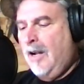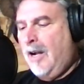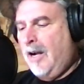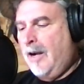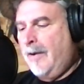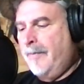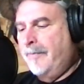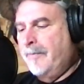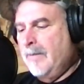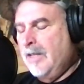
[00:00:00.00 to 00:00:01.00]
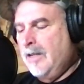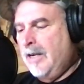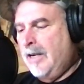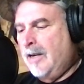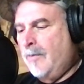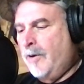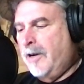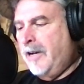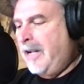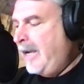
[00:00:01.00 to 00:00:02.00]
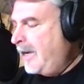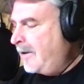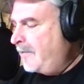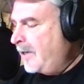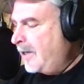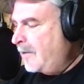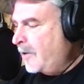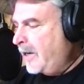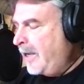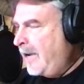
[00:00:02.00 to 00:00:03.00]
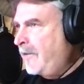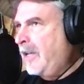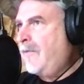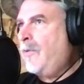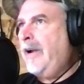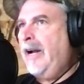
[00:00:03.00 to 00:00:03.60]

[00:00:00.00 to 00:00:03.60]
We're going to have a giveaway.